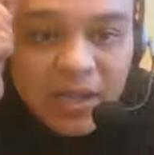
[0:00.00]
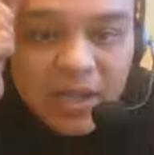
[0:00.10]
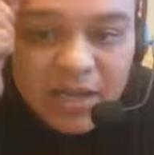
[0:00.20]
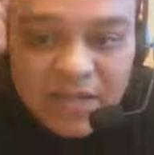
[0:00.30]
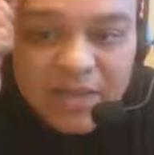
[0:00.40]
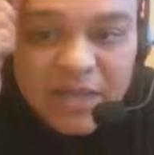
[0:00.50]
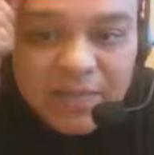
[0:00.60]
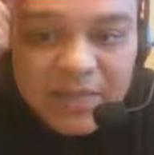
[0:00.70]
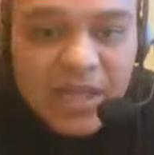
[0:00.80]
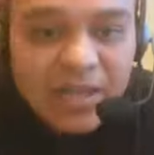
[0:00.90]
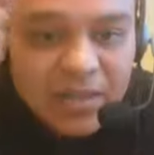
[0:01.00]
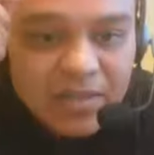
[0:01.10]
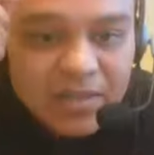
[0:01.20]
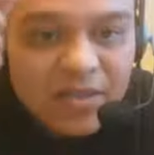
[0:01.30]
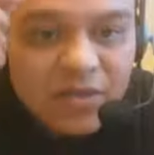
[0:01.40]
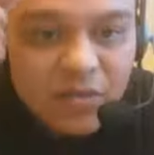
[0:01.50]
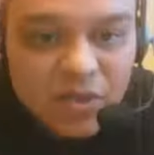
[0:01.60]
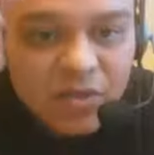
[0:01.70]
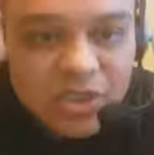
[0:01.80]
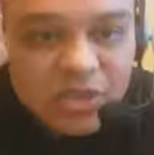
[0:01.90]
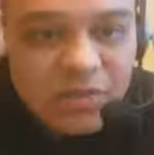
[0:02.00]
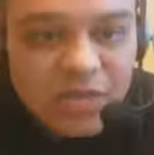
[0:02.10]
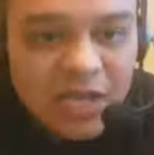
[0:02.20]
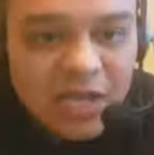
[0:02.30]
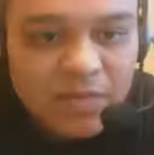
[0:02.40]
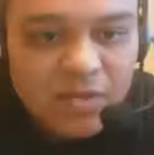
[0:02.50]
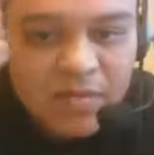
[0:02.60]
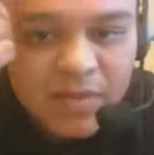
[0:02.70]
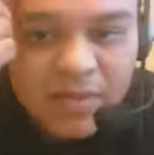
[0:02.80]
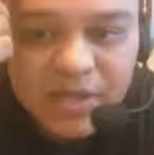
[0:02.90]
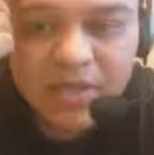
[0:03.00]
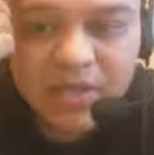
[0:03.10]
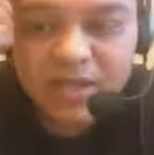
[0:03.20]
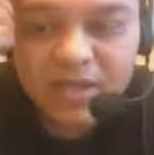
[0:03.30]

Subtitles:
And that's not being consistent with your issue of solipsism. I mean,